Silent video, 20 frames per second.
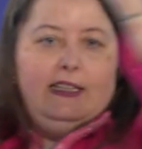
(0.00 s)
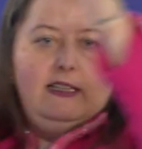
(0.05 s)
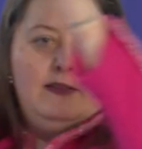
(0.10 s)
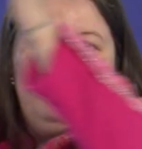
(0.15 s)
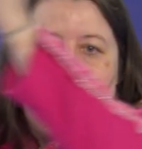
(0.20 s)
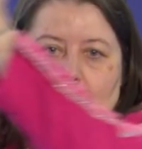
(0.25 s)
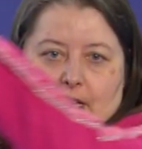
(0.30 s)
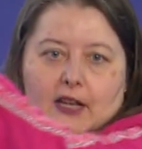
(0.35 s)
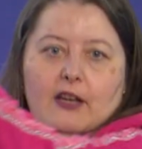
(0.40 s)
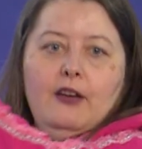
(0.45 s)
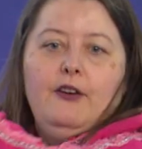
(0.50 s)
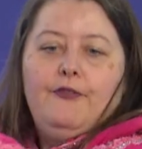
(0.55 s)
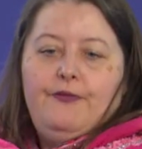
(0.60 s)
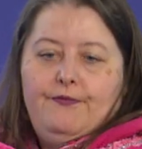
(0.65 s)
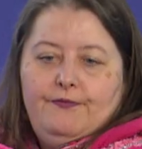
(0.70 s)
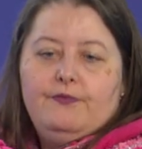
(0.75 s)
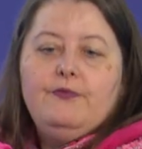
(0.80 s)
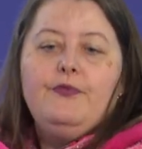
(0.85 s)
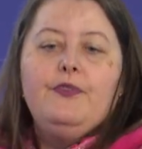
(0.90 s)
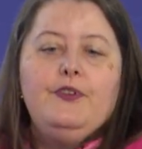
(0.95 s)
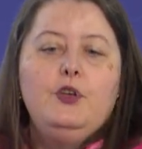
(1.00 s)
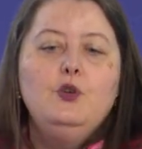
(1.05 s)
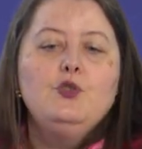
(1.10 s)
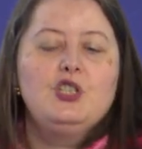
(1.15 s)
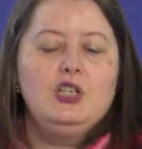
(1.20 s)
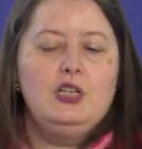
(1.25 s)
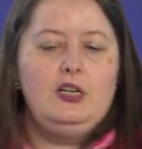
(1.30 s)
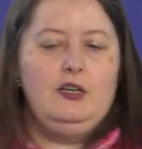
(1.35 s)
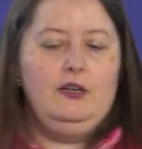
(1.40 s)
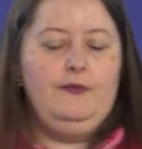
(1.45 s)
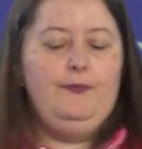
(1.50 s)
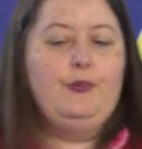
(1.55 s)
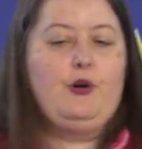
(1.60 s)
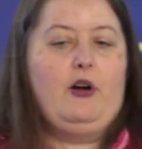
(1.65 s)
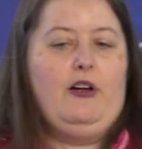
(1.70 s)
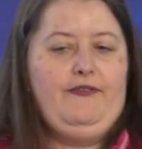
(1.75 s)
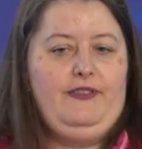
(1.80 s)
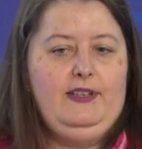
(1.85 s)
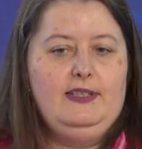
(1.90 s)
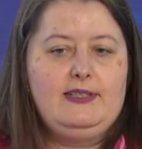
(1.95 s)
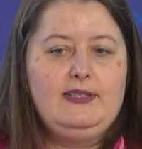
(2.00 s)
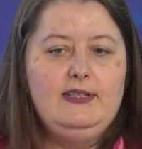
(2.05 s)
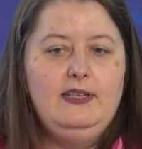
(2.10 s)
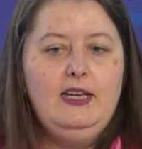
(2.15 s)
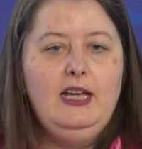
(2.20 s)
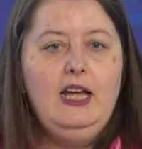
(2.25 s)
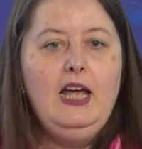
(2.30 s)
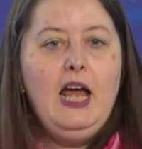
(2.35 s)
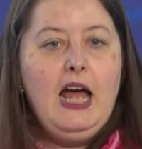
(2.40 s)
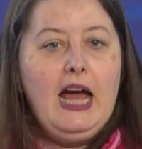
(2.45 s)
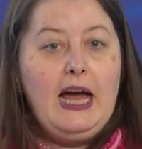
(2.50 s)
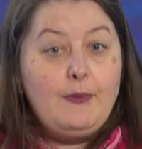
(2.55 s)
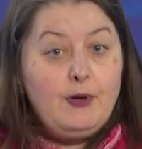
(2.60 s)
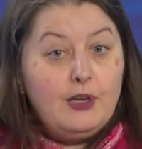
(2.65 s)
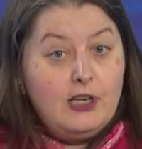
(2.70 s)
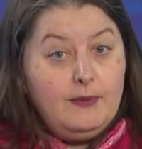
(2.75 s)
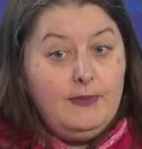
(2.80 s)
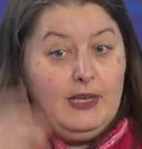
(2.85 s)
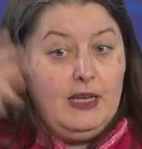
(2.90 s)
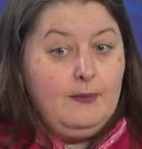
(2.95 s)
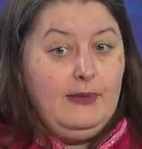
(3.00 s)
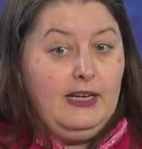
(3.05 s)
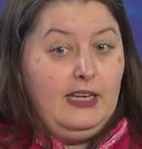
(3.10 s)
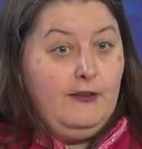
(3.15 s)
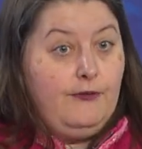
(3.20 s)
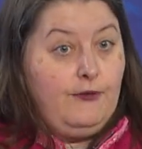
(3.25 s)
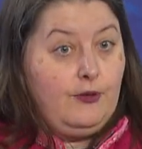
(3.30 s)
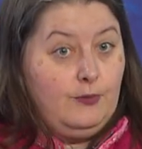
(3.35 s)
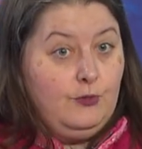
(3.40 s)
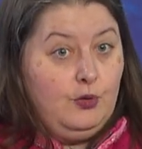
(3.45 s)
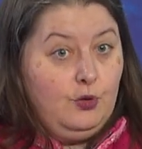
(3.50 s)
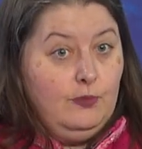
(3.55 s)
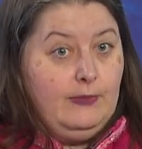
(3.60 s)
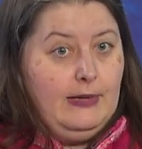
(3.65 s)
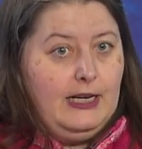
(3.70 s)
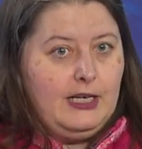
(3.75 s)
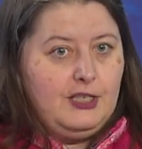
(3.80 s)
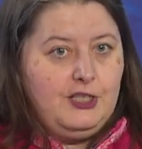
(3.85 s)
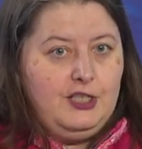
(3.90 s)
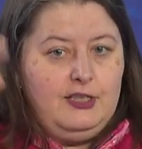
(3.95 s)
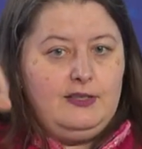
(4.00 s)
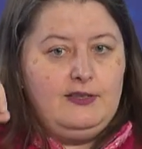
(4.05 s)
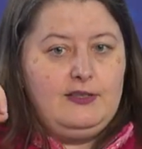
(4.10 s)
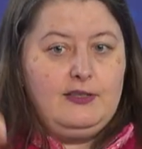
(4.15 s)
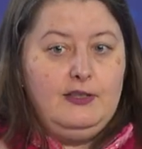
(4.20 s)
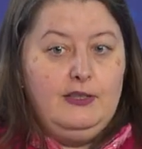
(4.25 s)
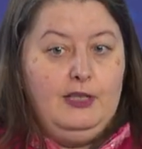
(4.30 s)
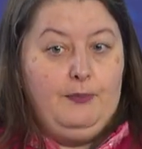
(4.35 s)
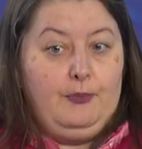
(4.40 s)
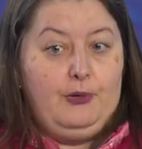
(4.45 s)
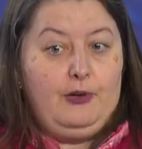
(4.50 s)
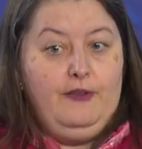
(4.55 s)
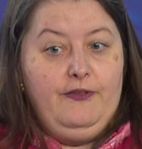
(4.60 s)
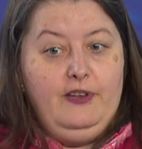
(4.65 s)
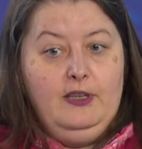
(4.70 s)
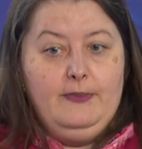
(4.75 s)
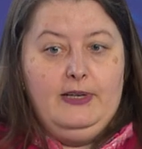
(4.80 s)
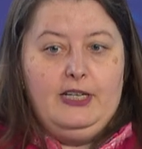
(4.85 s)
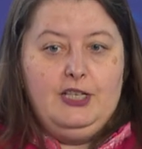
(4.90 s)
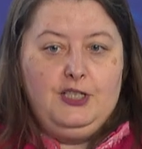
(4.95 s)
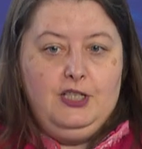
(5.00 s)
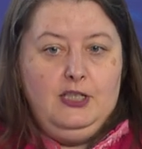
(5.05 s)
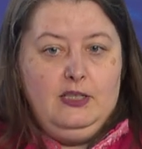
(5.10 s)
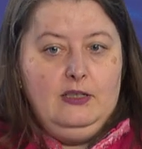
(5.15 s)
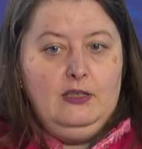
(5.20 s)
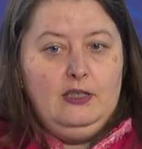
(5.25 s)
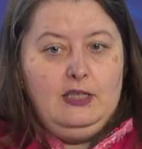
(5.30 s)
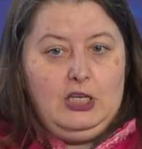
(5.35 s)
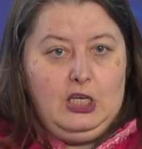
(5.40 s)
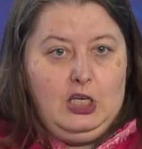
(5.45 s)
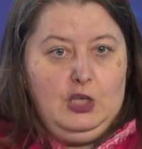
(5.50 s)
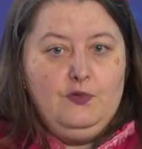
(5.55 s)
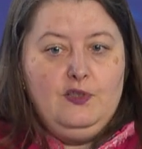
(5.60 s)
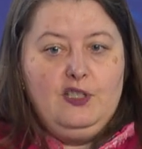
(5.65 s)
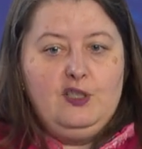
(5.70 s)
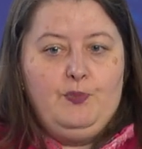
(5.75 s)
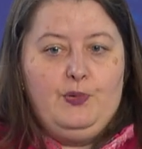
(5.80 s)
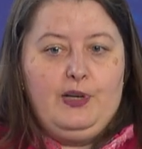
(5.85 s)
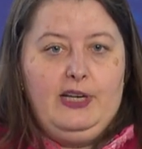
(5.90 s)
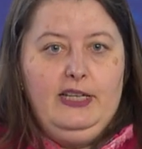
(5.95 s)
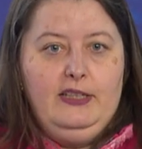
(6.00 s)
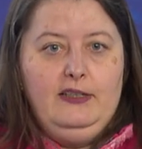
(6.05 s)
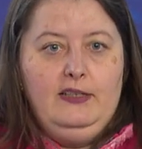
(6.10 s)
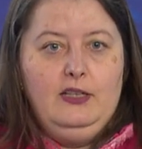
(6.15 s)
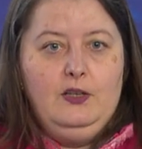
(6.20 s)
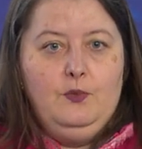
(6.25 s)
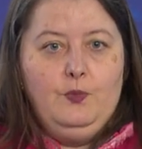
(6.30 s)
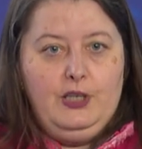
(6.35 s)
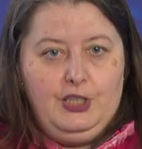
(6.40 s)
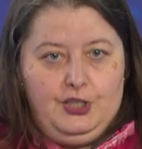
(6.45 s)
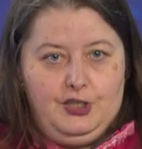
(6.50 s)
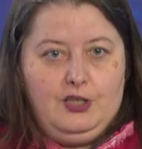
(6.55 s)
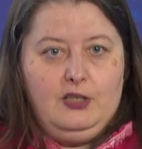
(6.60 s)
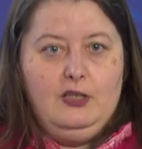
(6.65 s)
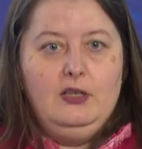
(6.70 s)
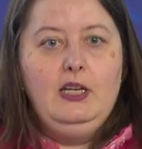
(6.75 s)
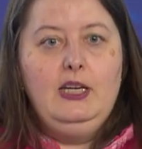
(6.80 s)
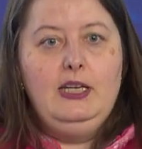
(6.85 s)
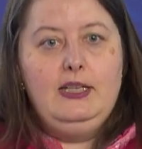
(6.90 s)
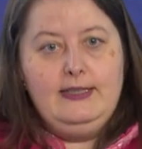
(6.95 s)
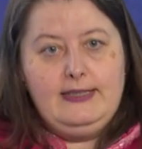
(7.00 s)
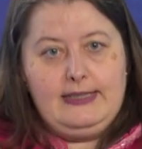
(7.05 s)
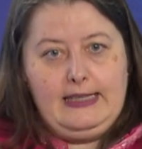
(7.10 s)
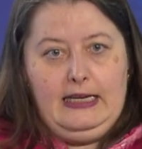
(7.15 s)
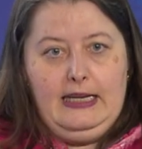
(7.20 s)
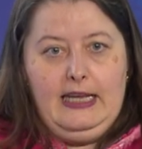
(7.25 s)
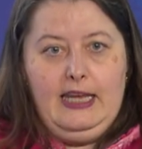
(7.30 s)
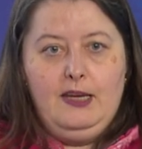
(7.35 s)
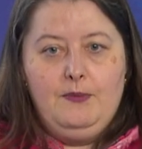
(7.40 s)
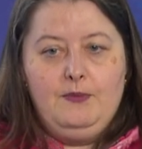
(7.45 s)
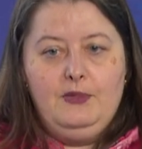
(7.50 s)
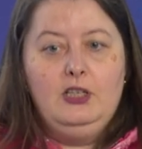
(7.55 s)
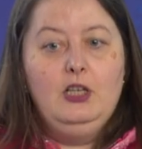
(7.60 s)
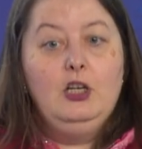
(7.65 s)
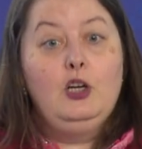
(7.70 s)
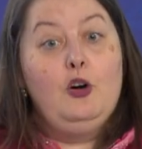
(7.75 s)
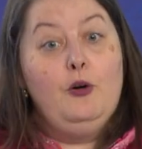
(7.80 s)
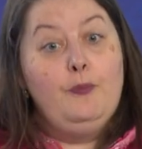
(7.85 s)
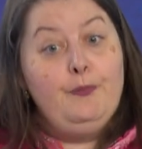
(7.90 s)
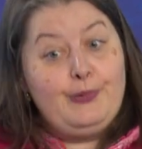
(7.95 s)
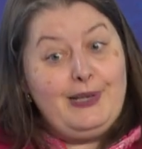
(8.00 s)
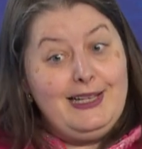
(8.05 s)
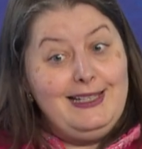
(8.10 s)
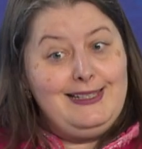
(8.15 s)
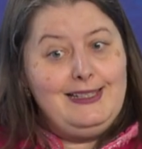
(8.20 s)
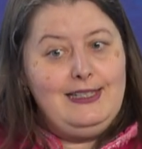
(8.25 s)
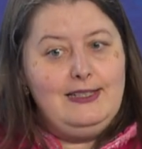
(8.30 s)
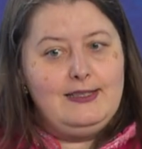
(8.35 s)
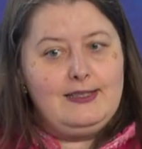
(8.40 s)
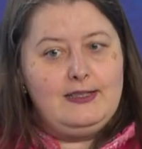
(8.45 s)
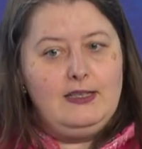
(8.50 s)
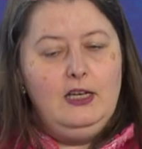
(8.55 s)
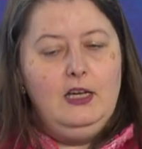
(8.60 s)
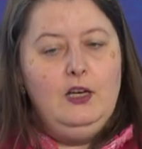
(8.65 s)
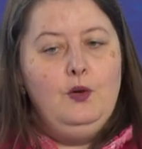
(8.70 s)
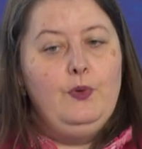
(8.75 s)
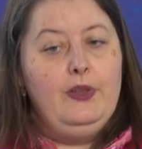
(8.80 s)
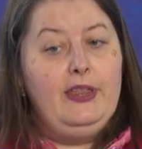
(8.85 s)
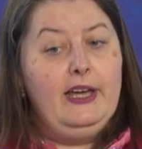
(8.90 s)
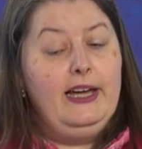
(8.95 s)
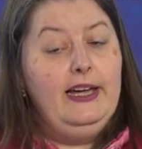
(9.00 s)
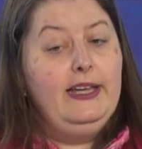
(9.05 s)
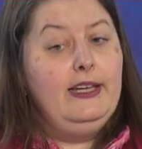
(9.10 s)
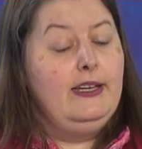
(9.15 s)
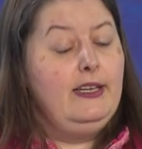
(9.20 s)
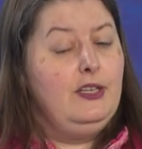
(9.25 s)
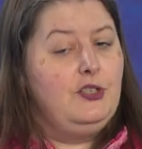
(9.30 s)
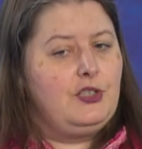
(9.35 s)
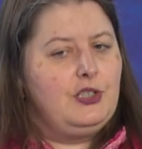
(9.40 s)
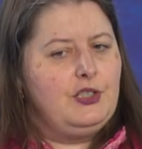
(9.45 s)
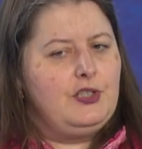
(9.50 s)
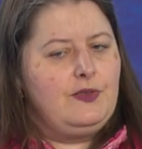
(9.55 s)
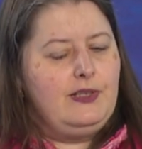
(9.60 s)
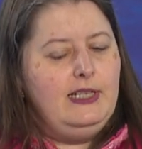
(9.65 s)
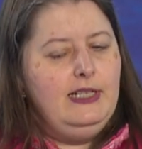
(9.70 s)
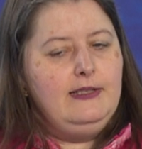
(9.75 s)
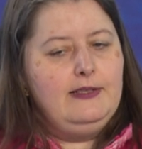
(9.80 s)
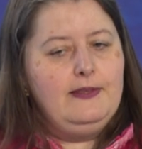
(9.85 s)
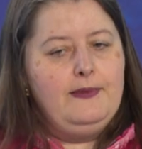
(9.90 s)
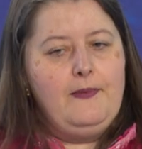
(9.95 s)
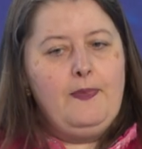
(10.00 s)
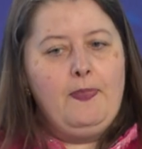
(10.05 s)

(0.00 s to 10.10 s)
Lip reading: them future profits. I'm going to make money from two margins, the profit margin, the loan spread, which it is claimed compresses with higher interest rates